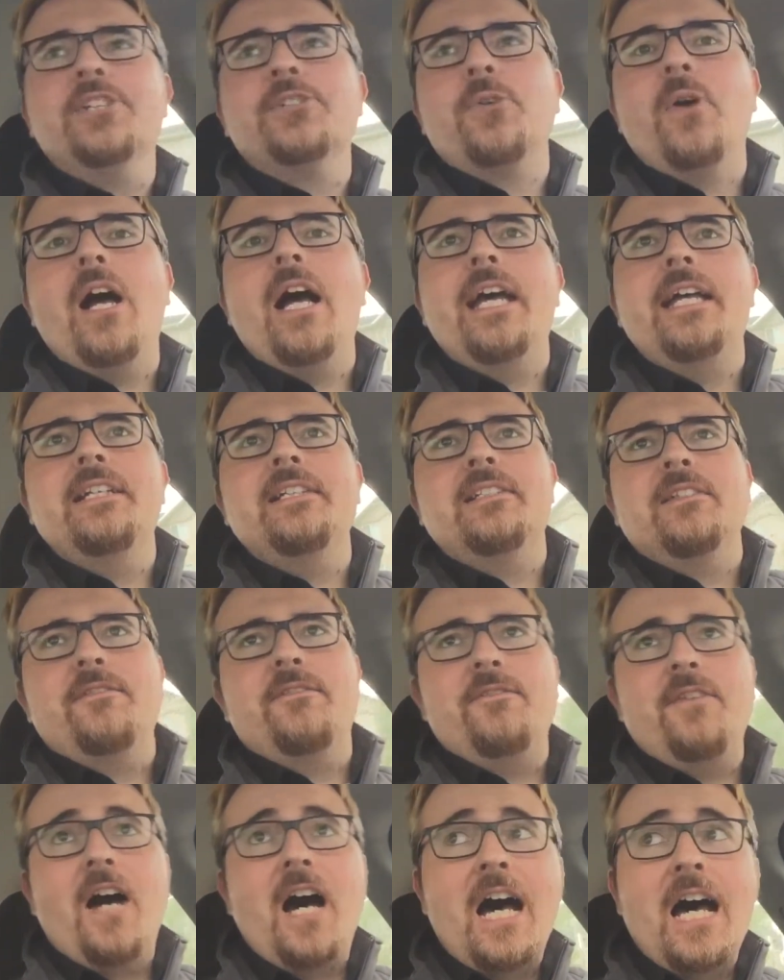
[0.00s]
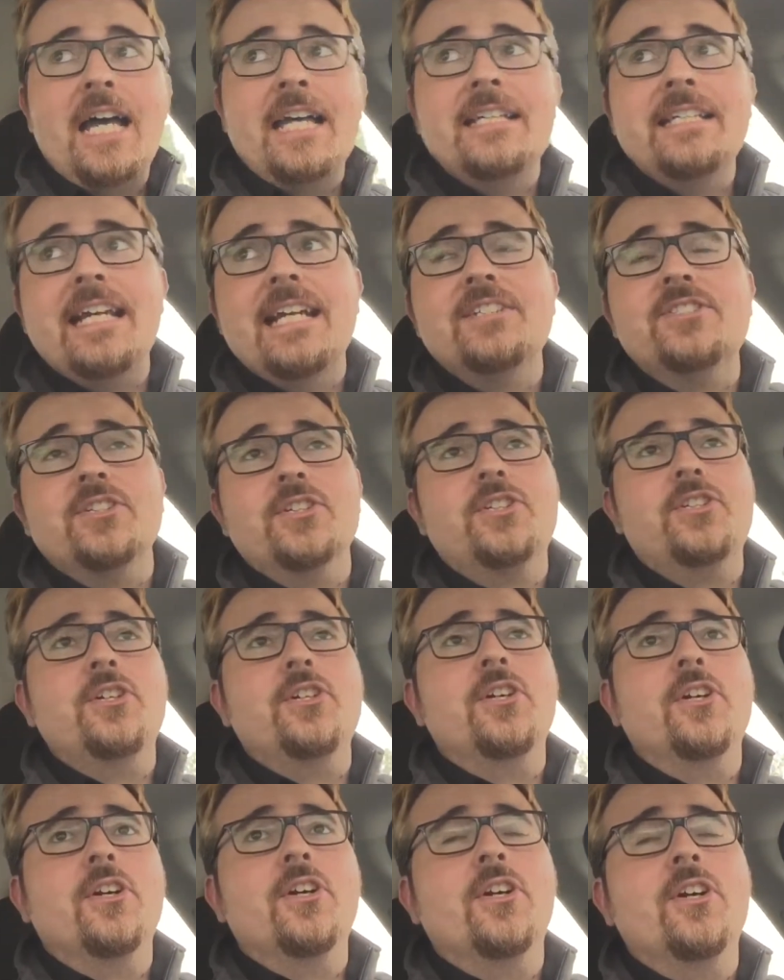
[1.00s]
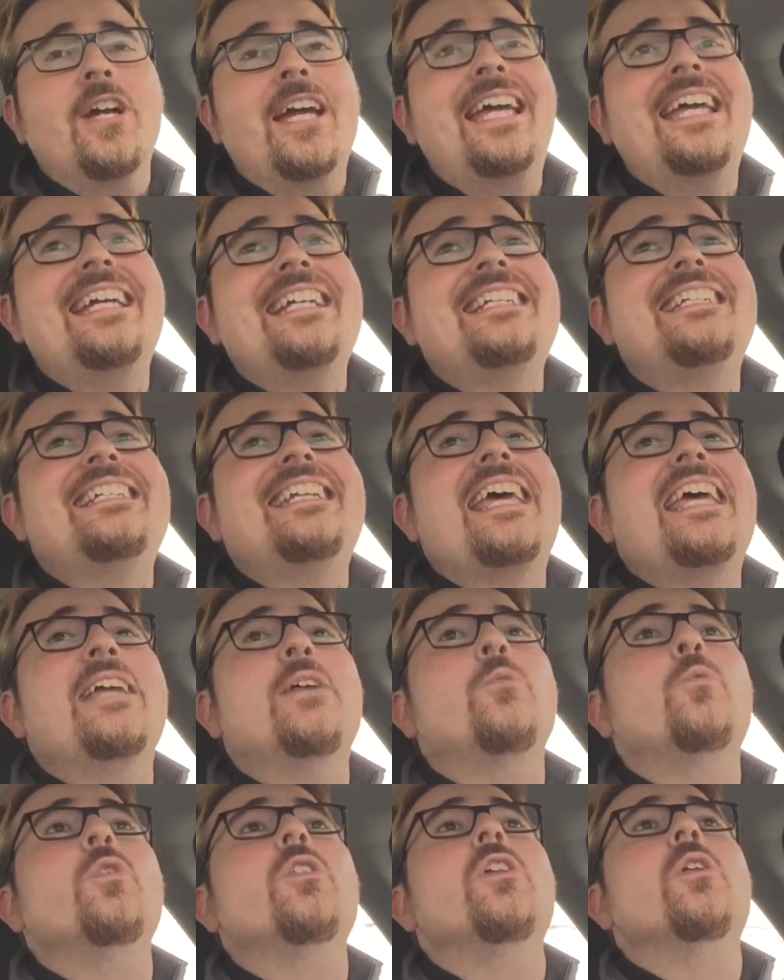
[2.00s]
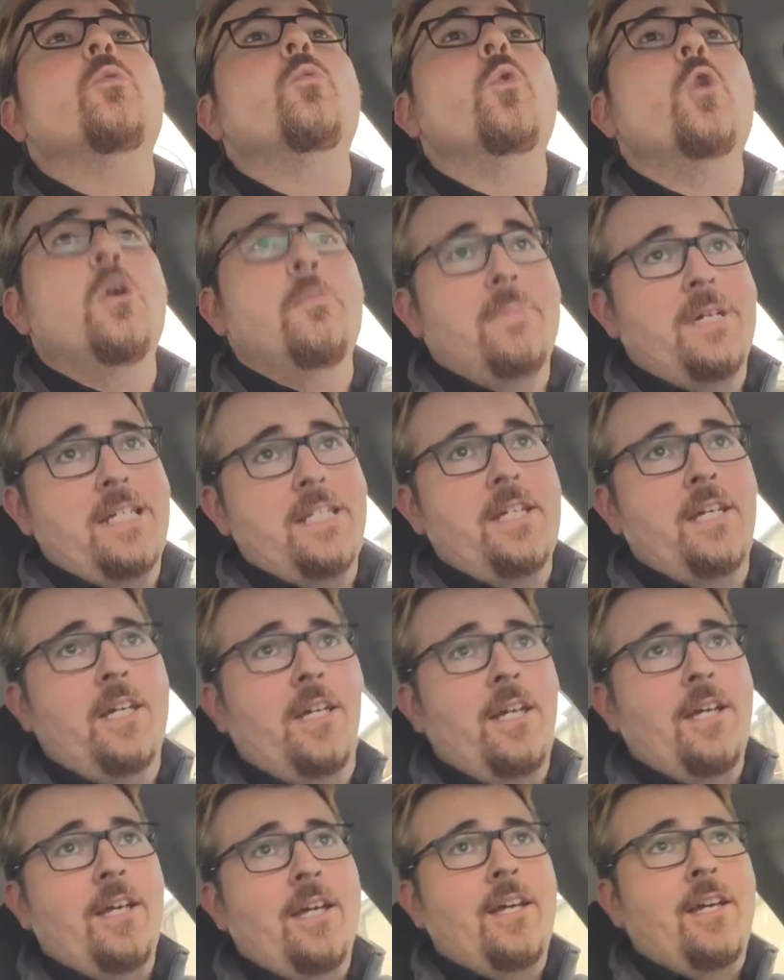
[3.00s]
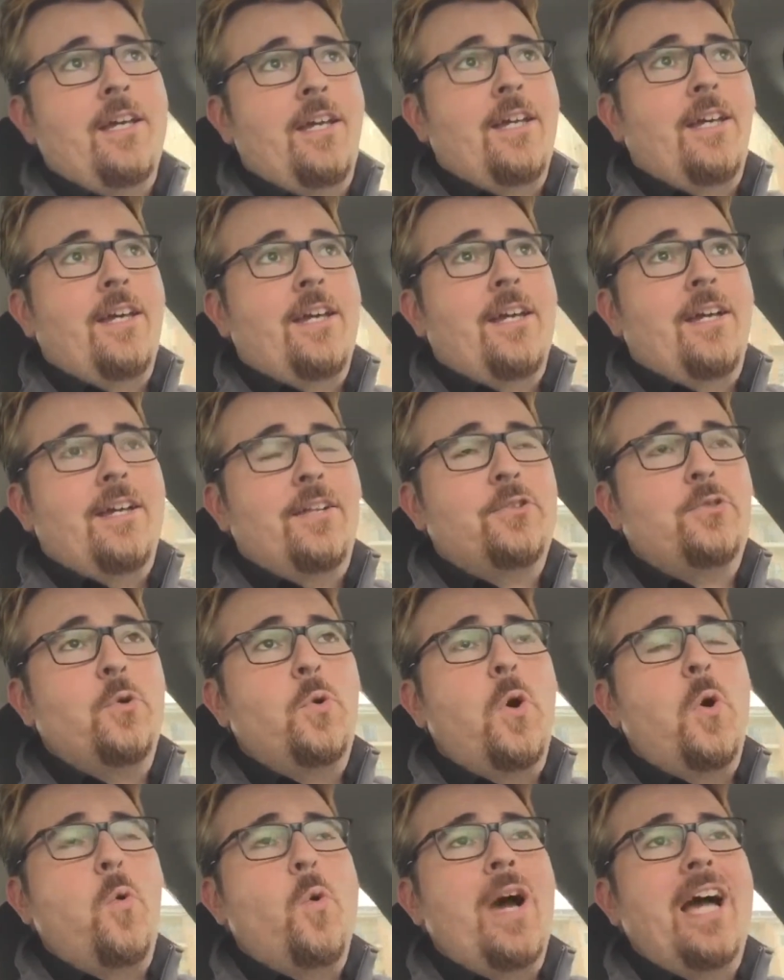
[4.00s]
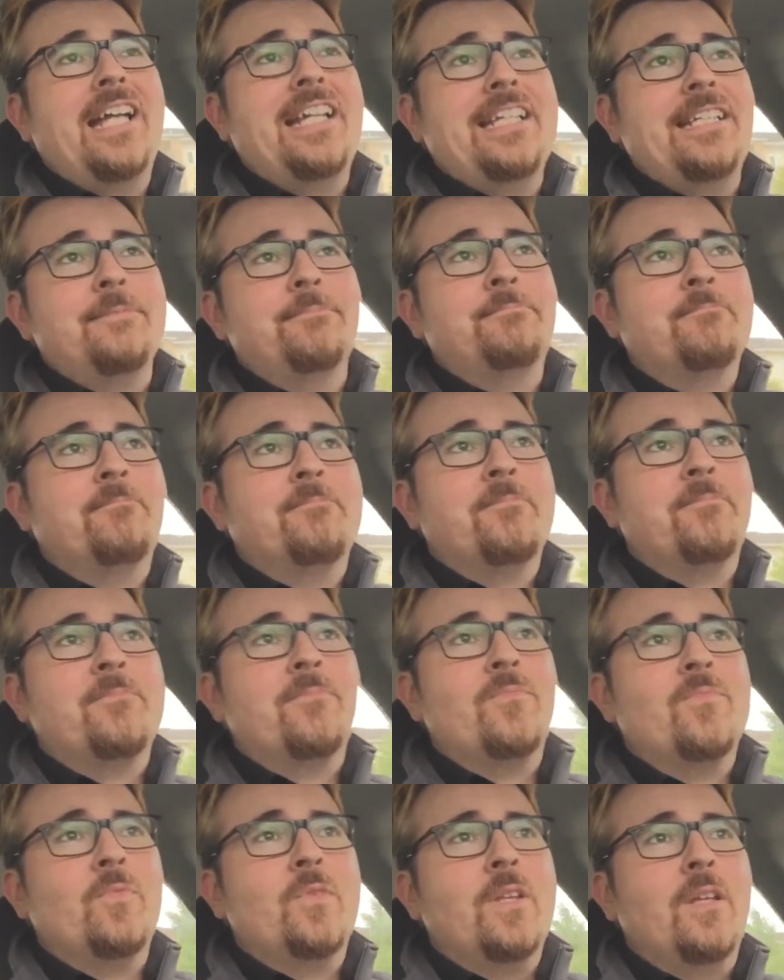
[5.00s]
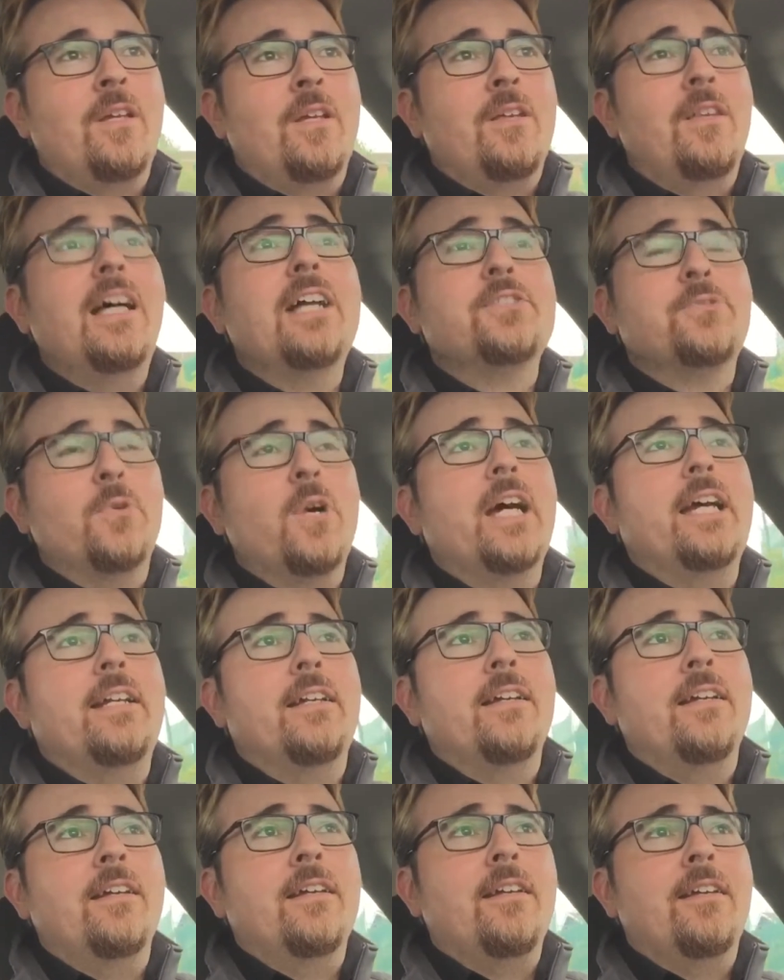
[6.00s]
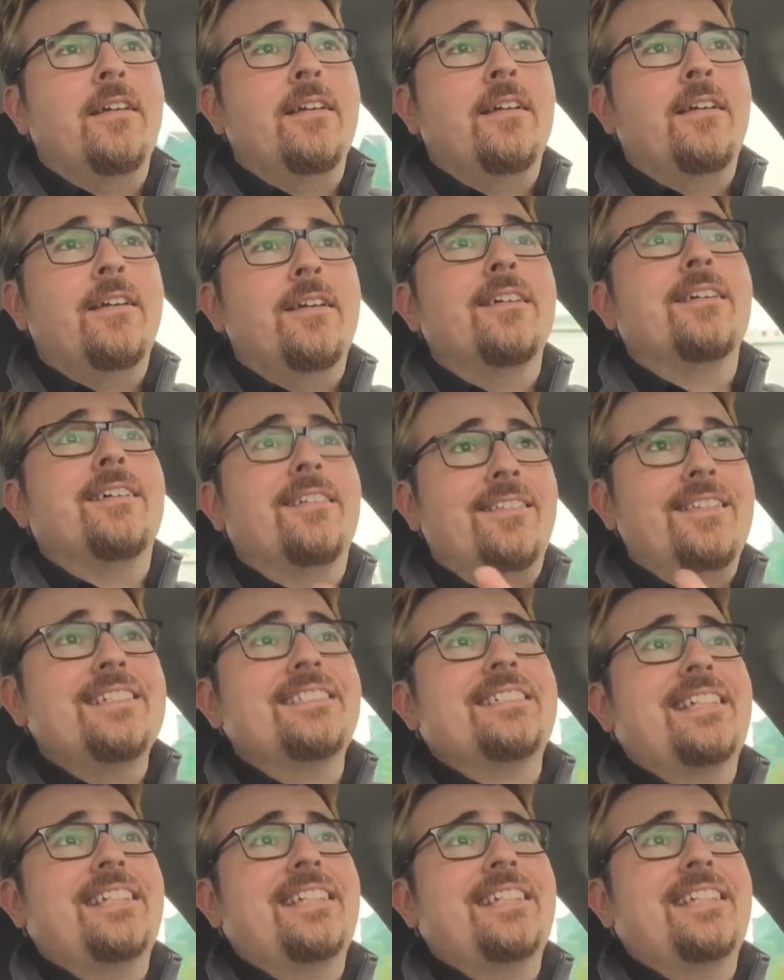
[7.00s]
trying to find and secure a date with a woman to a wedding. That's right. This